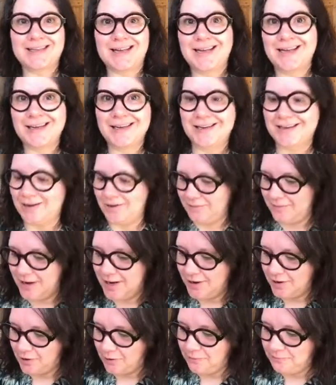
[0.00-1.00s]
and away
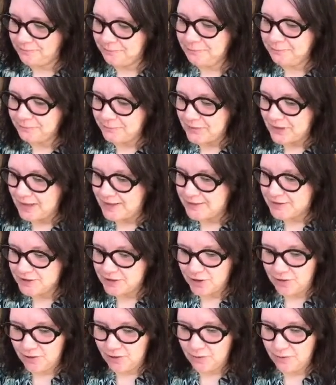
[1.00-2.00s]
you go.
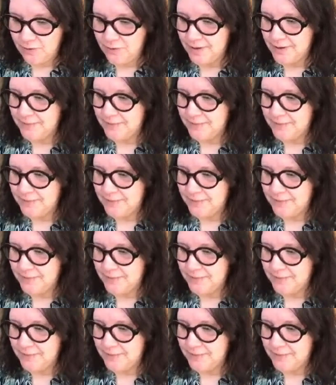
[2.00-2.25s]
So